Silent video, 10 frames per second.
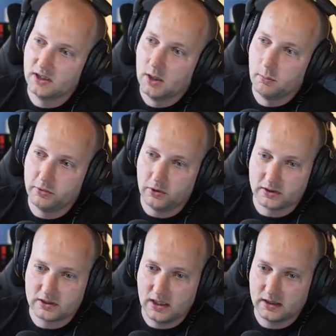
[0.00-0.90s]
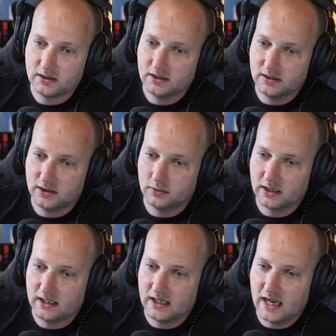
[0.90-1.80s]
plus icon and then you
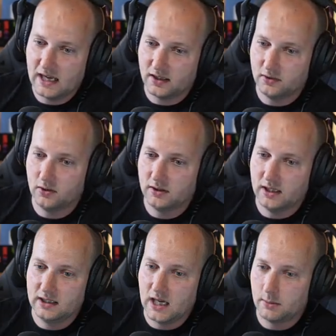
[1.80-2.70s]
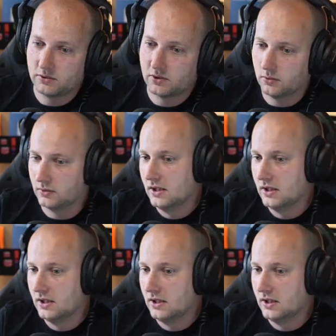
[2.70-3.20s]
can add another alarm zone